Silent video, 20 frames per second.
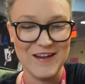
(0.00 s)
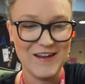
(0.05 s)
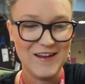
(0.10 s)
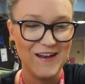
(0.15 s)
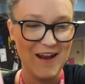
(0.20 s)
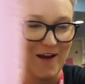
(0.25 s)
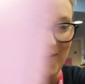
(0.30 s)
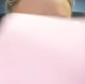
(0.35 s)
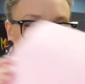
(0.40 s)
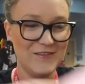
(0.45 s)
in
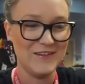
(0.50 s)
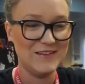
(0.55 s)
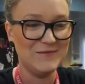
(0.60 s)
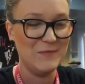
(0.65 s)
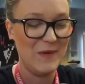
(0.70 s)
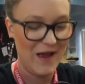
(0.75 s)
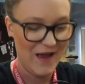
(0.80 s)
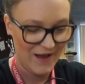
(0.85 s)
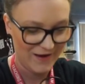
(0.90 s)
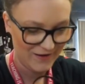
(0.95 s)
and out of this
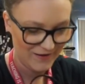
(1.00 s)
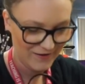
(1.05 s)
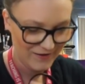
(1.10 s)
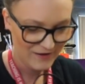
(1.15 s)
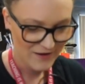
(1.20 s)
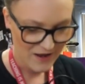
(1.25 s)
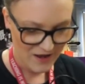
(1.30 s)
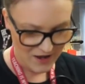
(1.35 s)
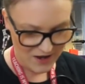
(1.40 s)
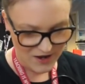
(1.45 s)
bag.
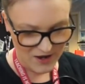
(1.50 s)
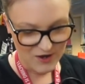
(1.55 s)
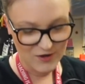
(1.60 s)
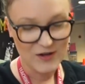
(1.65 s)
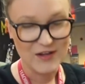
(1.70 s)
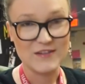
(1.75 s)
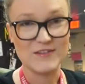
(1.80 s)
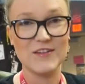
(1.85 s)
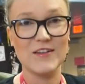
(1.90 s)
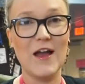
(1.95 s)

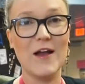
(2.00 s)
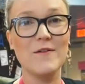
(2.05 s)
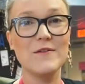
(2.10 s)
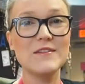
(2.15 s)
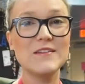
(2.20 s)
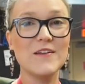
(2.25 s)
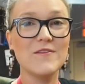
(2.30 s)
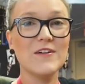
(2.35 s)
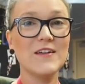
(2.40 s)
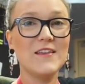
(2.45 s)
Okay, so that
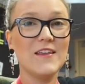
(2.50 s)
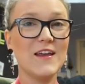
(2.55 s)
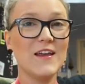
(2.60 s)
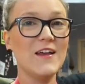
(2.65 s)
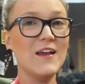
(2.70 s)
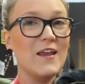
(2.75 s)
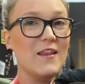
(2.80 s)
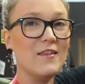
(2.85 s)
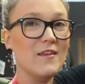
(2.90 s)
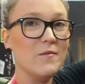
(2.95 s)
was
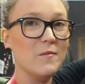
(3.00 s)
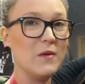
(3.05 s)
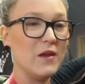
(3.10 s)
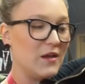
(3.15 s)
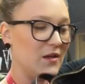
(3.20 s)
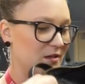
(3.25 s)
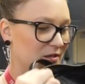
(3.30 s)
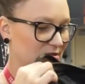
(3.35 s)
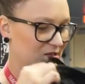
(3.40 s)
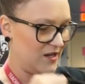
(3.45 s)
everything in the
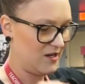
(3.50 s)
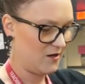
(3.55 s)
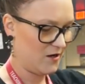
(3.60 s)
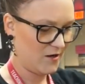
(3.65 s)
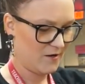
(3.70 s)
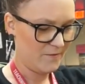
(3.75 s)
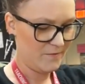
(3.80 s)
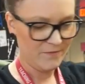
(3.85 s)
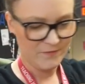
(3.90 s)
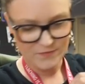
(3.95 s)
big
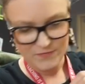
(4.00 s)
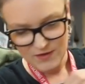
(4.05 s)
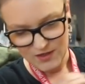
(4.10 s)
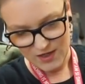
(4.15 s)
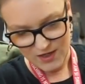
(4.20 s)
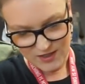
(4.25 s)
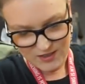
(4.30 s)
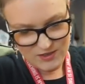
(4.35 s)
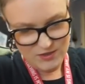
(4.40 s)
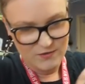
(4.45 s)
container.
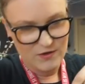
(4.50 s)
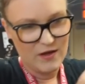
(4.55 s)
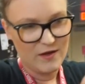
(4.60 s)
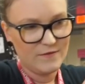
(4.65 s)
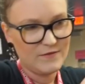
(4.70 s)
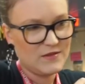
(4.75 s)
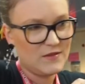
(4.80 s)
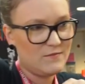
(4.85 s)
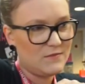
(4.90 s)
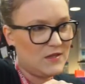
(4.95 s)
I do
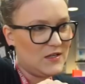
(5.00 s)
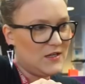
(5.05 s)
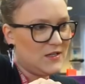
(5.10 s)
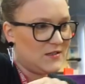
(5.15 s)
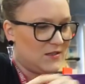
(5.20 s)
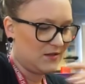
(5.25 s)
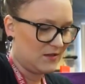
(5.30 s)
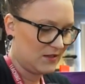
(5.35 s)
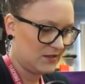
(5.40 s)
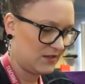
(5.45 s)
have some
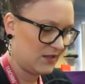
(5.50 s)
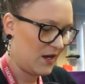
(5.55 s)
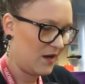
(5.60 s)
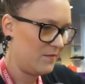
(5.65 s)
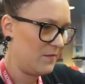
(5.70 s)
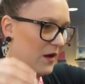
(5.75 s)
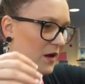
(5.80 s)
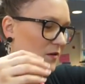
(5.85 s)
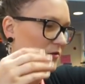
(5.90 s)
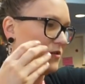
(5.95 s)
things in the
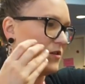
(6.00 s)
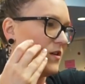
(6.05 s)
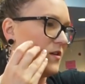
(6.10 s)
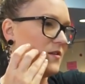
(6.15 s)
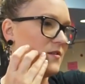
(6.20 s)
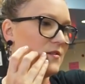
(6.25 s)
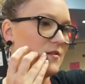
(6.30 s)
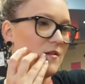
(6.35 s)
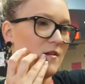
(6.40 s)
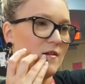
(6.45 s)
side
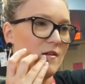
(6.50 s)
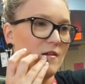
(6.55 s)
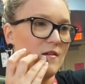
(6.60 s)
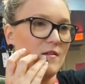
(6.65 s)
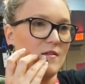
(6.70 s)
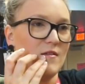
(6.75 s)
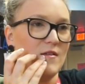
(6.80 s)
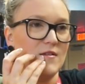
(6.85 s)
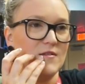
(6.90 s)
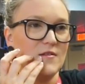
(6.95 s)
pouches.
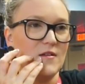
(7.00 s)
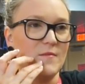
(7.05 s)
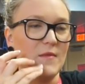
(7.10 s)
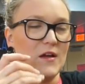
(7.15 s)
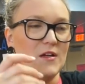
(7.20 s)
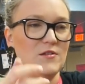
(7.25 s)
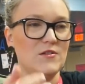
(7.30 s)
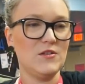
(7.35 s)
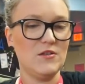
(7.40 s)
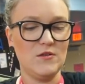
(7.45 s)
These are
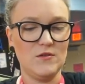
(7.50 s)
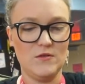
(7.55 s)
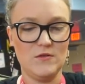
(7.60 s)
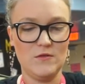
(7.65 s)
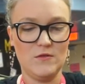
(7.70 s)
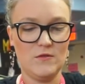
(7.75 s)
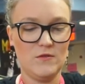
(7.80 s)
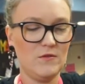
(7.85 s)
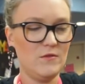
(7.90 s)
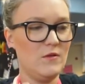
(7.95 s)
my
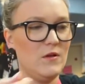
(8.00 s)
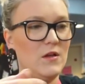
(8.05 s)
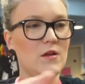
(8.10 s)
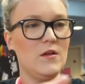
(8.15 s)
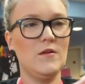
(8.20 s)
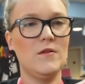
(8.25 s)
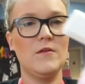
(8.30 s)
two